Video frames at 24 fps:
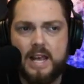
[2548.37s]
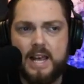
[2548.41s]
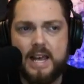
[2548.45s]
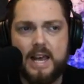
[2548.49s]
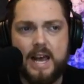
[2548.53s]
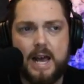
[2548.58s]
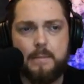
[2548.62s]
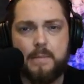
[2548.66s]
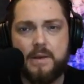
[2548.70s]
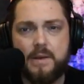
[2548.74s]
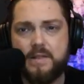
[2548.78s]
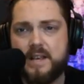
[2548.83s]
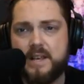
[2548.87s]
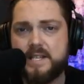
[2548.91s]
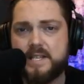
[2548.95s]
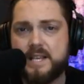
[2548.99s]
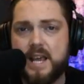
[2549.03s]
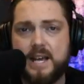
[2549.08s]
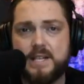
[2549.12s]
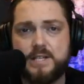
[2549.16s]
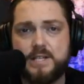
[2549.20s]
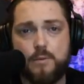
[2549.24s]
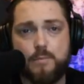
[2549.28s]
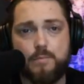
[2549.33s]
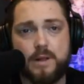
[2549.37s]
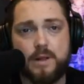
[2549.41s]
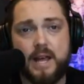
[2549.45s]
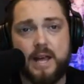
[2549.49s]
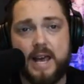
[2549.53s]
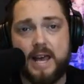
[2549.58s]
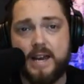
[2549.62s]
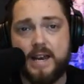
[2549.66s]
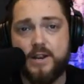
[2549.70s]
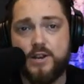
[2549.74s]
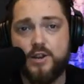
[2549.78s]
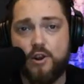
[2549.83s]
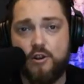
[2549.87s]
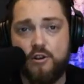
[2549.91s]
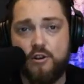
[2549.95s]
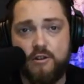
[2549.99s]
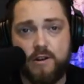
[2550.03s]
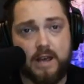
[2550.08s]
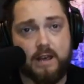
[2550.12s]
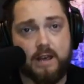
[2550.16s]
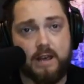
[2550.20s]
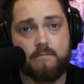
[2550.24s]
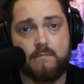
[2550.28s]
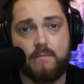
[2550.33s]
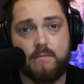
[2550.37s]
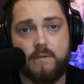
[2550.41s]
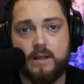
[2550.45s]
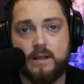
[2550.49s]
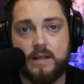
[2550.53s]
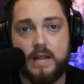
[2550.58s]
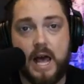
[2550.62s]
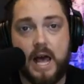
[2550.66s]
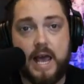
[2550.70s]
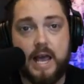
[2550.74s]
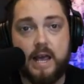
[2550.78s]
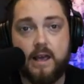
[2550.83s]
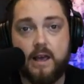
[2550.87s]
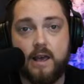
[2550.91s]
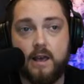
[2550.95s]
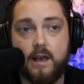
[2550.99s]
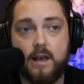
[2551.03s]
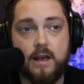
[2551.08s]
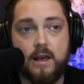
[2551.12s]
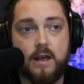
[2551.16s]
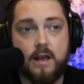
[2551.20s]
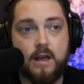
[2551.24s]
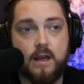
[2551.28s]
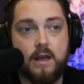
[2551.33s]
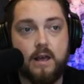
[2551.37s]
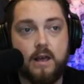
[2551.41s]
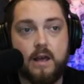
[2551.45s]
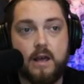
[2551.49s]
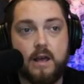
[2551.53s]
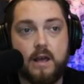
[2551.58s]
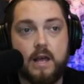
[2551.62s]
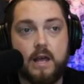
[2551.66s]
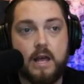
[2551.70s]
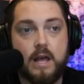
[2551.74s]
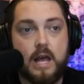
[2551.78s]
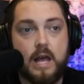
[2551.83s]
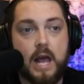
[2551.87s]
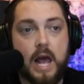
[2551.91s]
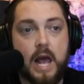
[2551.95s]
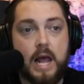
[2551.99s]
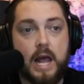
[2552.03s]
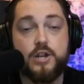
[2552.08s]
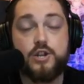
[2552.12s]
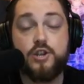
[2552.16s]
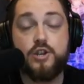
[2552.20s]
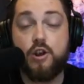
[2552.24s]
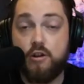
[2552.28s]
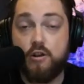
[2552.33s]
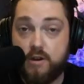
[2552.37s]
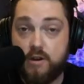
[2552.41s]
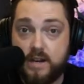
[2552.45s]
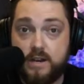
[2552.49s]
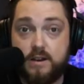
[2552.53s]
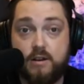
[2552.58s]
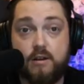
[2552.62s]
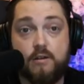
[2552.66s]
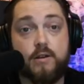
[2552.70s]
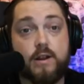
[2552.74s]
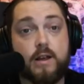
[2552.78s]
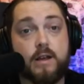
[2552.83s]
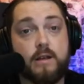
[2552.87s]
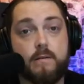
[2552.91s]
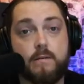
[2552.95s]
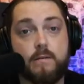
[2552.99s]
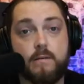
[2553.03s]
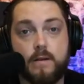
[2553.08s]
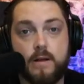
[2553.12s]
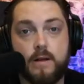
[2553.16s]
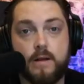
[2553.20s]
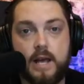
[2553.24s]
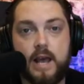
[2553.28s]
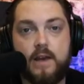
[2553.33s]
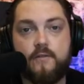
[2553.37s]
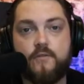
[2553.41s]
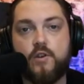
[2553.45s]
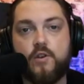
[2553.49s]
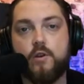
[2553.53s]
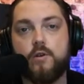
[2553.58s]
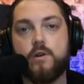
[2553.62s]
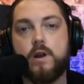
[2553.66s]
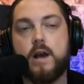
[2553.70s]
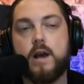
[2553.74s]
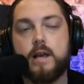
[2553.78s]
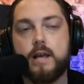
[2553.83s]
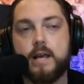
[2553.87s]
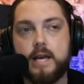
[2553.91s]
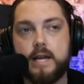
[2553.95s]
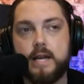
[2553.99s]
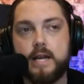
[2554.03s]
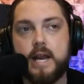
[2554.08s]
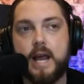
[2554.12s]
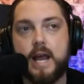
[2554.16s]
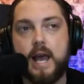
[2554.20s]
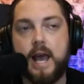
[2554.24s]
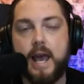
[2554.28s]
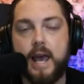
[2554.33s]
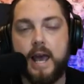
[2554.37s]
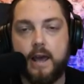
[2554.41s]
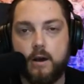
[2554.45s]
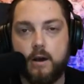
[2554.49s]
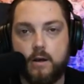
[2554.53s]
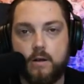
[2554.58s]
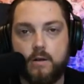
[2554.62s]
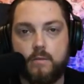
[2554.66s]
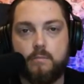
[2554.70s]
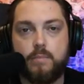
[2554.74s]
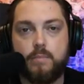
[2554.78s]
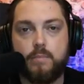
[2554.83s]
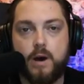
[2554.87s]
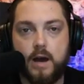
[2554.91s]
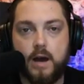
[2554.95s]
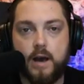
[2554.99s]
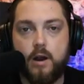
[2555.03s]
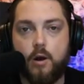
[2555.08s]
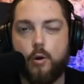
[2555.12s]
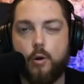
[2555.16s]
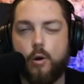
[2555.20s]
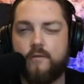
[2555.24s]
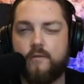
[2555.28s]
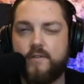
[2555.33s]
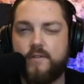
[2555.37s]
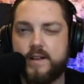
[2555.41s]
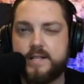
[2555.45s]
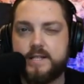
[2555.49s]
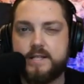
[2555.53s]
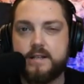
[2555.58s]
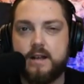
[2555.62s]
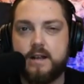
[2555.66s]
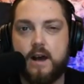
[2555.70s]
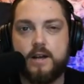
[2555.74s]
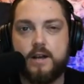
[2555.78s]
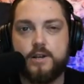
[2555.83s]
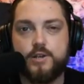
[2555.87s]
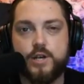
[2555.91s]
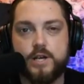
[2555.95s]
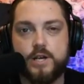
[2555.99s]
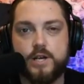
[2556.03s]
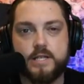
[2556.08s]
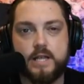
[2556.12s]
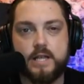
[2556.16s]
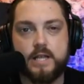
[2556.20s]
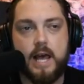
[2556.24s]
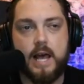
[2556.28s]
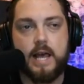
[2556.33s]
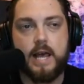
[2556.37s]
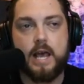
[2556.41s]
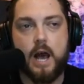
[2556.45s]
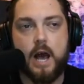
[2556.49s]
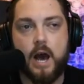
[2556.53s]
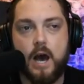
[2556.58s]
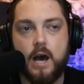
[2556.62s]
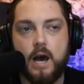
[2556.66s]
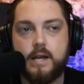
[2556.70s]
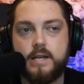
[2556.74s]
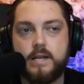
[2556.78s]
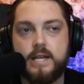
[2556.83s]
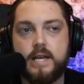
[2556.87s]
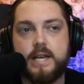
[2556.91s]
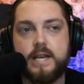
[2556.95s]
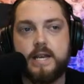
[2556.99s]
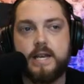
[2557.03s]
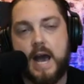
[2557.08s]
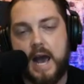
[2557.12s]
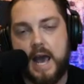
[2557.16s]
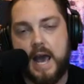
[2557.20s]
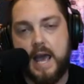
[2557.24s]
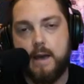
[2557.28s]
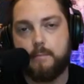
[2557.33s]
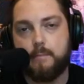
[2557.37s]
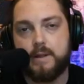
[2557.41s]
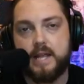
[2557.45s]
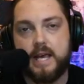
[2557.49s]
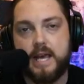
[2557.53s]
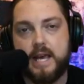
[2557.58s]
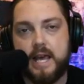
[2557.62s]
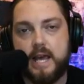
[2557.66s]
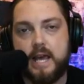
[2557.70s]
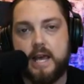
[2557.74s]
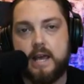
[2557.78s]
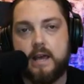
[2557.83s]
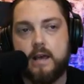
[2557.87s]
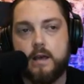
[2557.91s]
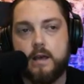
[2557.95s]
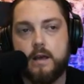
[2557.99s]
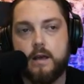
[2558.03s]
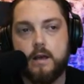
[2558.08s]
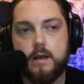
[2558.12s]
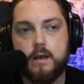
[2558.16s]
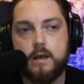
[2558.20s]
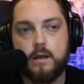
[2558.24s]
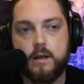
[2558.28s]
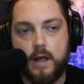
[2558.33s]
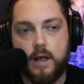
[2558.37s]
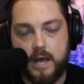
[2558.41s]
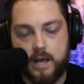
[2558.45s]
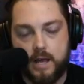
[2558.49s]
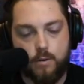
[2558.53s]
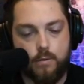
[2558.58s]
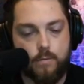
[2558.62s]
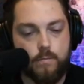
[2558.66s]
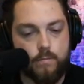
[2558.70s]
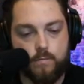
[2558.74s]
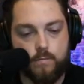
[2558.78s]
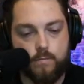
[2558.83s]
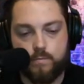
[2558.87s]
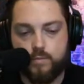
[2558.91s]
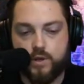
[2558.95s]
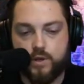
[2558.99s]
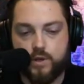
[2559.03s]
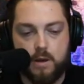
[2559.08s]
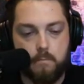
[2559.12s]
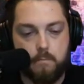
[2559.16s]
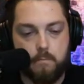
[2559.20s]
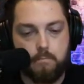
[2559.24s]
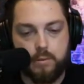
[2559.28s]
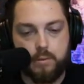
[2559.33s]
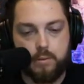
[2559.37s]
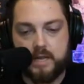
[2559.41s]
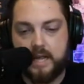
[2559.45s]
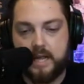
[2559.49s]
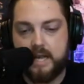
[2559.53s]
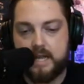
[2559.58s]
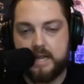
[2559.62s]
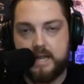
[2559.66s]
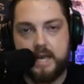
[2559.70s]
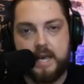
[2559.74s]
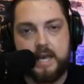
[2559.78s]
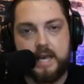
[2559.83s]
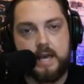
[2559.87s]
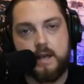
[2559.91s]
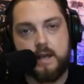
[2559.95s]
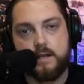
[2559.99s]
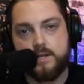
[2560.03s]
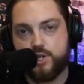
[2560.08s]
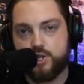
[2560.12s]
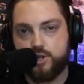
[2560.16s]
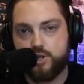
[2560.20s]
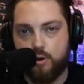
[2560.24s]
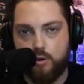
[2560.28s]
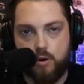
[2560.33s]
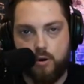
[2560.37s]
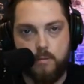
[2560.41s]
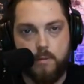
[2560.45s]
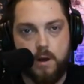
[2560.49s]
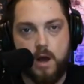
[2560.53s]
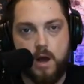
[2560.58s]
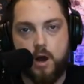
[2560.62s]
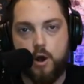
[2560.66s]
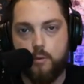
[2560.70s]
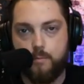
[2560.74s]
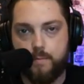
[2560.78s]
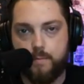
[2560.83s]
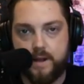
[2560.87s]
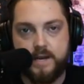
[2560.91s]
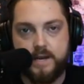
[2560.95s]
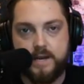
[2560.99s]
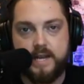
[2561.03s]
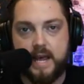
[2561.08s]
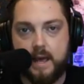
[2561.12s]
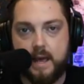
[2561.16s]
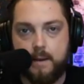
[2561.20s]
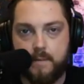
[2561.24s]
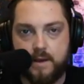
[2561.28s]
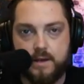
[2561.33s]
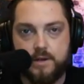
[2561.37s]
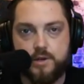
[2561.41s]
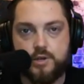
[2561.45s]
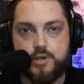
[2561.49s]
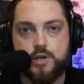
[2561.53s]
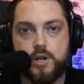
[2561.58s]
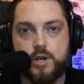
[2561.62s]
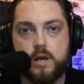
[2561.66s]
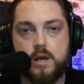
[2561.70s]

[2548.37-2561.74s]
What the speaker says: I mean, these guys are playing dirty, like dirty. If you're not getting hail bought, or if it's not just like undeniably like completely storm open damage,